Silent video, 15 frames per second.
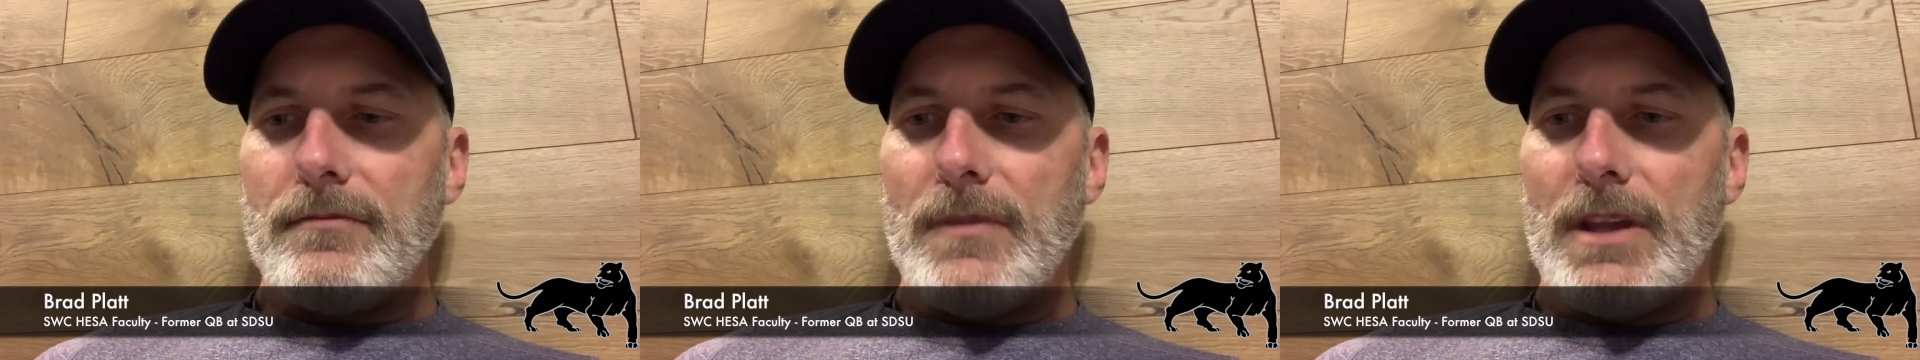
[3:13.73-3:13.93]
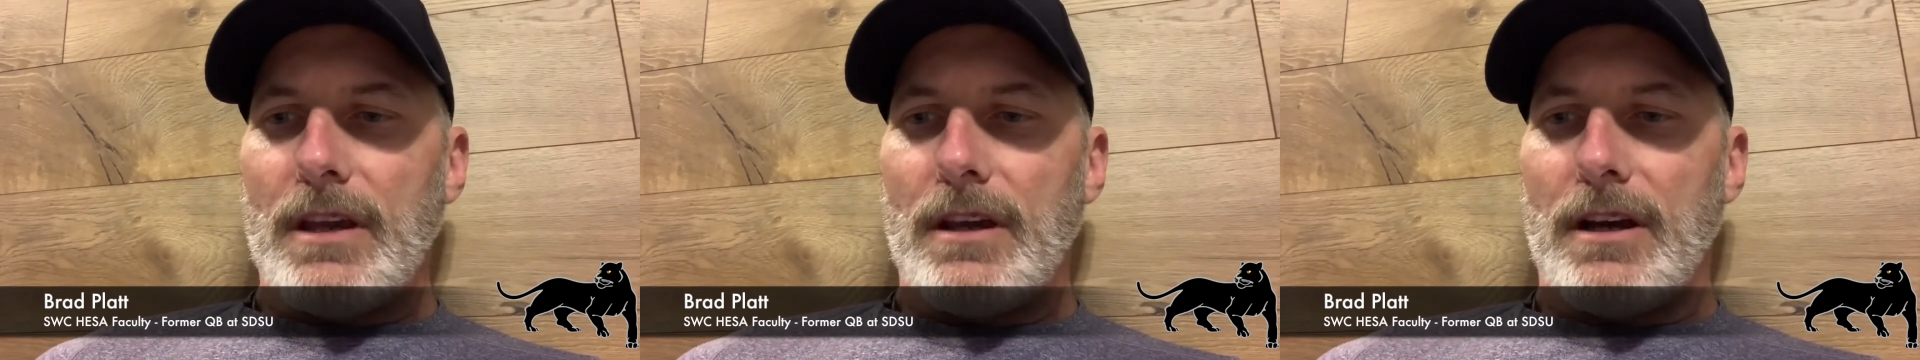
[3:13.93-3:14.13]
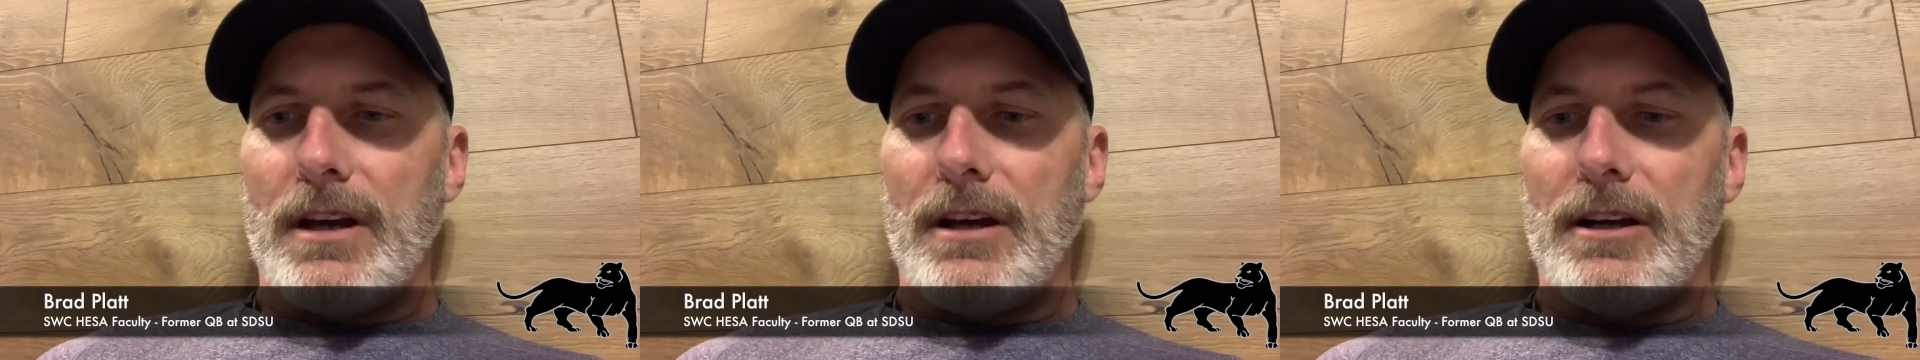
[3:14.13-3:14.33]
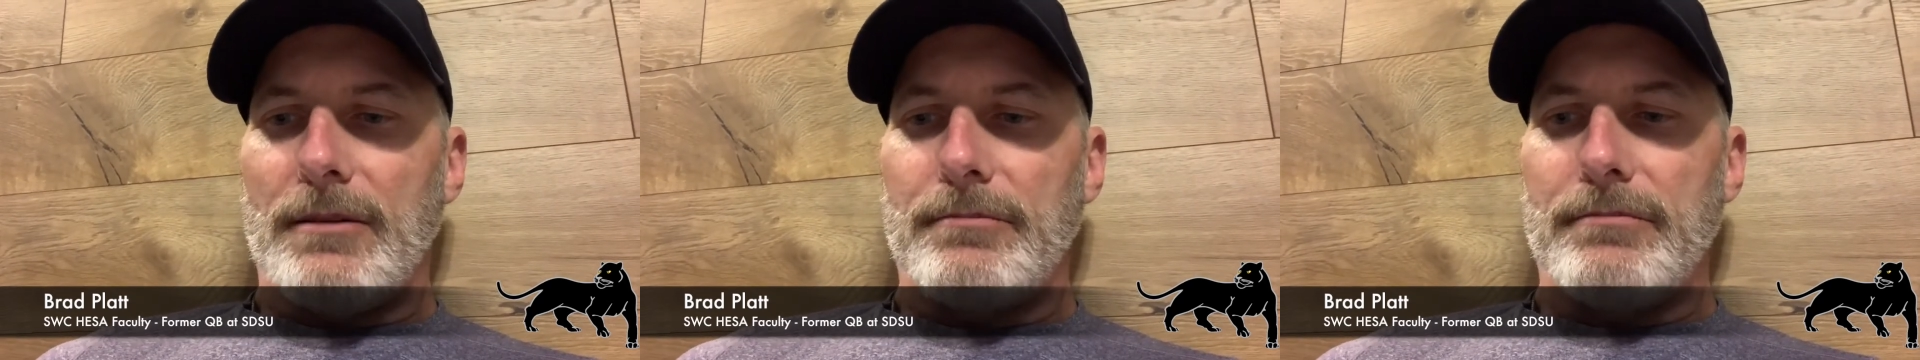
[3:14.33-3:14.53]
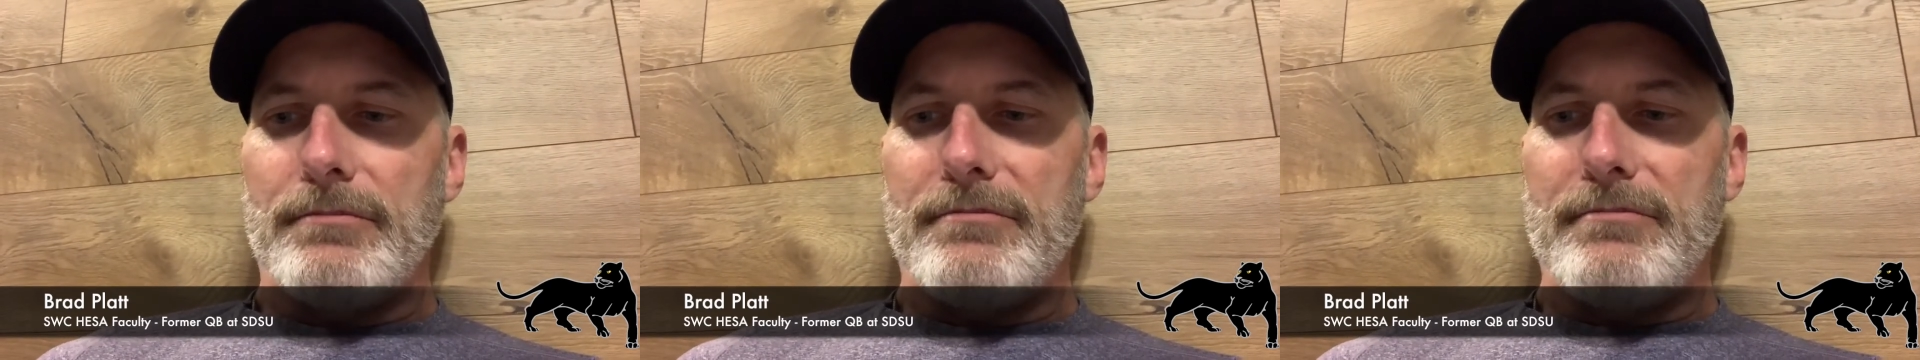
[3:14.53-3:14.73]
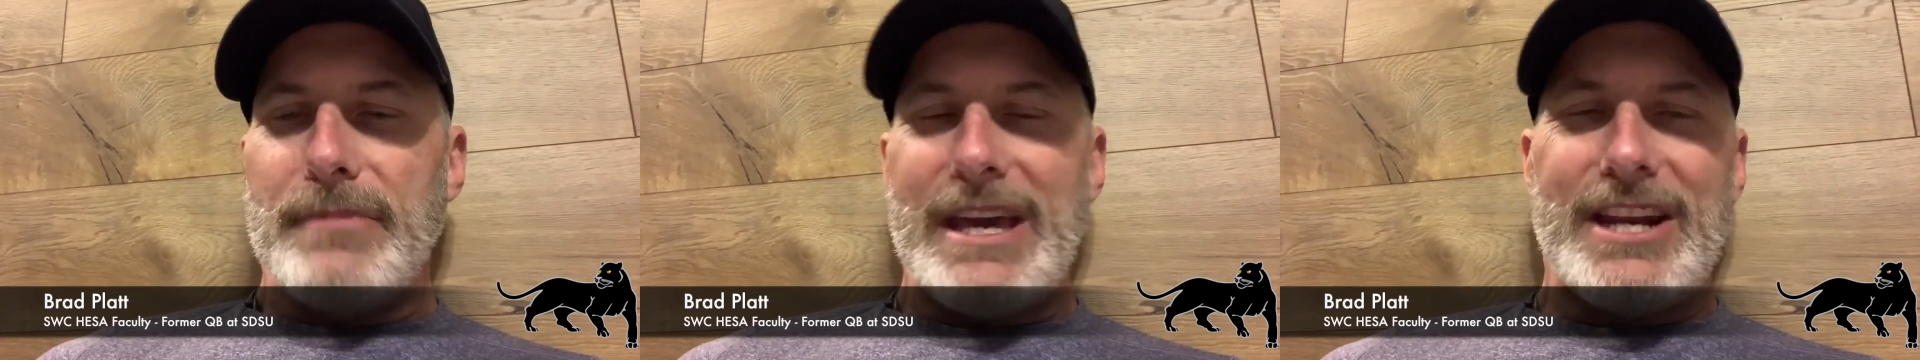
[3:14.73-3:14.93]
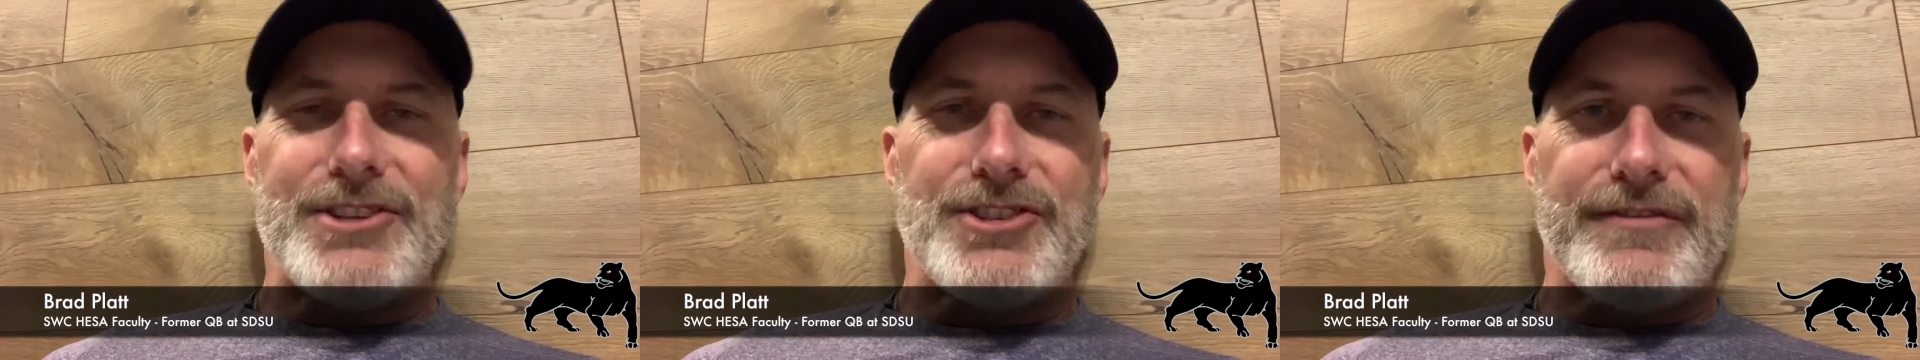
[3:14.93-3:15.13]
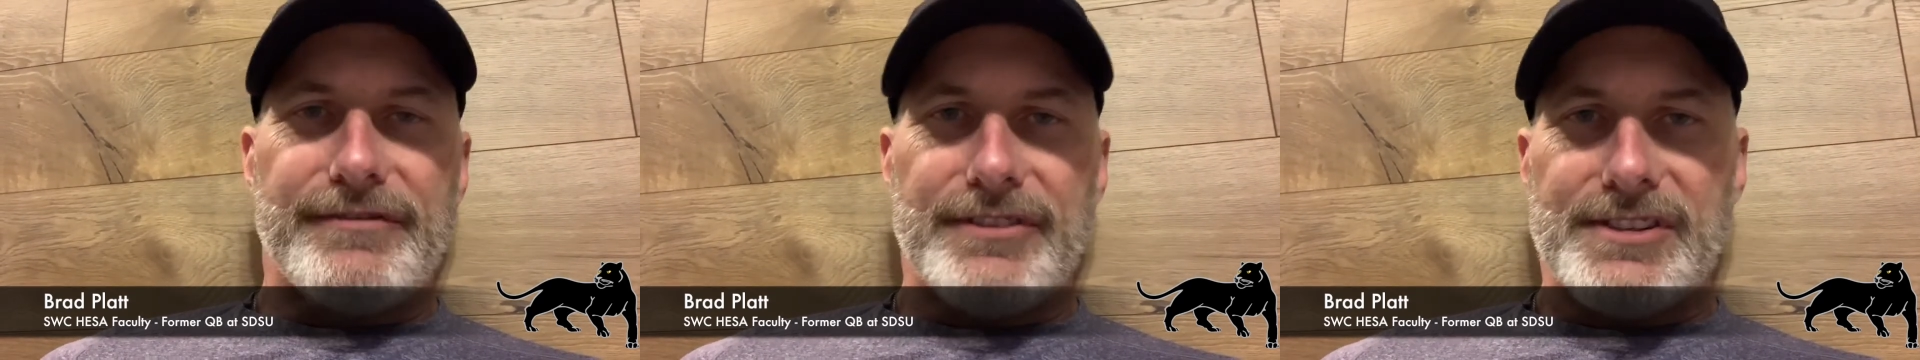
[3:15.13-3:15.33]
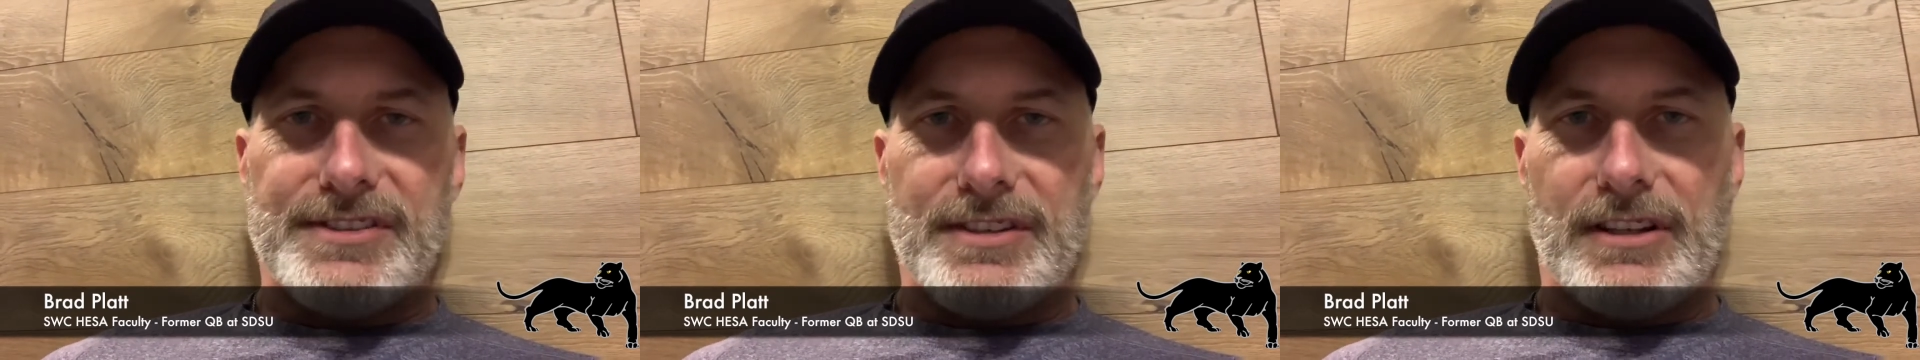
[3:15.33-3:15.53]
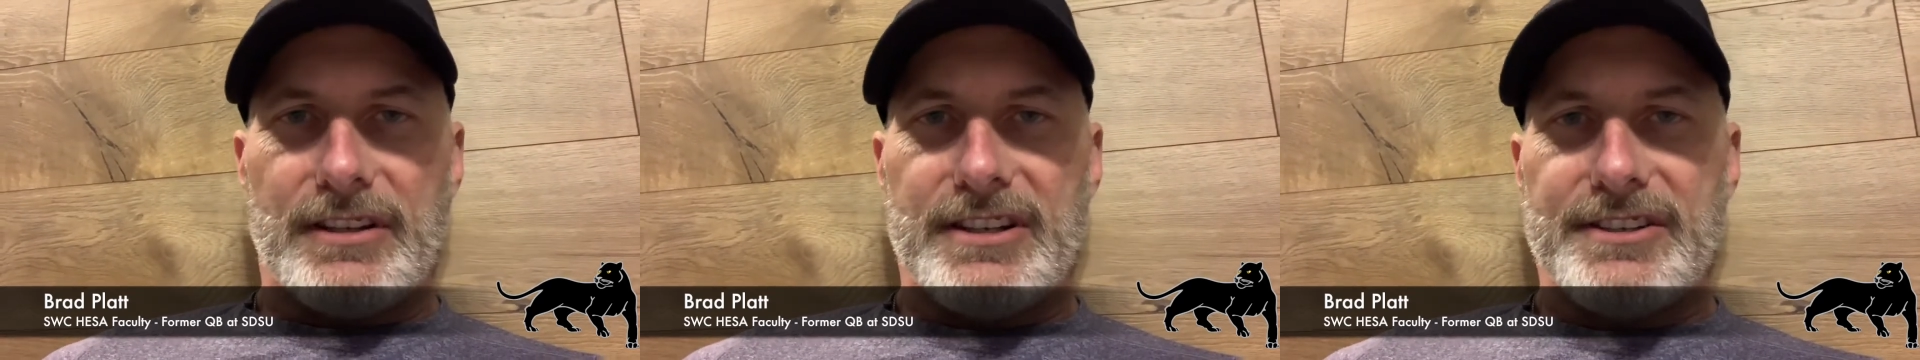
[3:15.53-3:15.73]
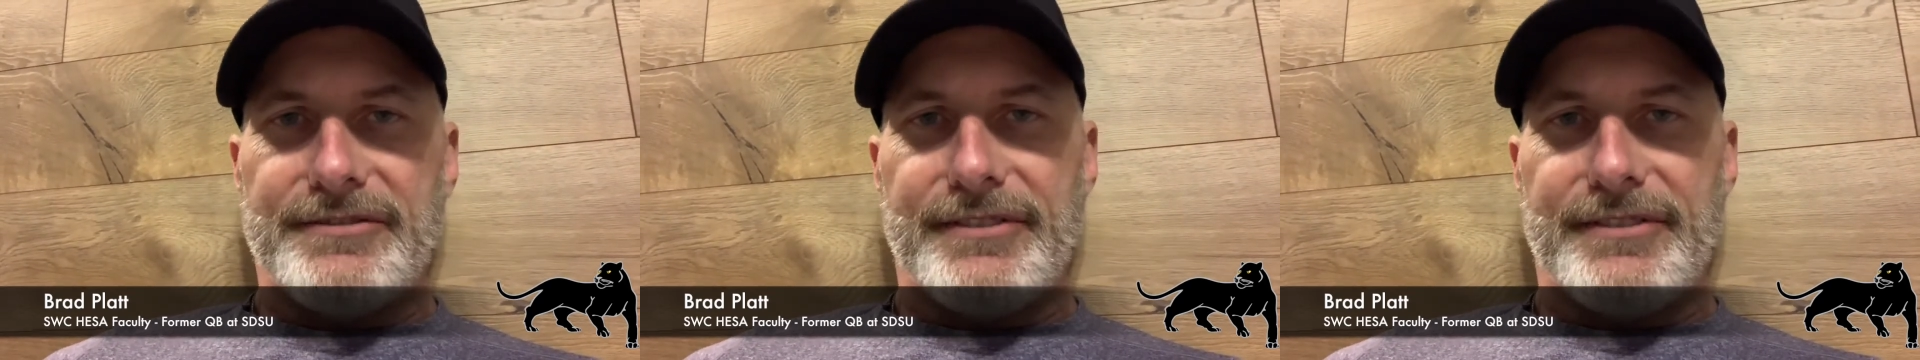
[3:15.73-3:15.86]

managing facilities,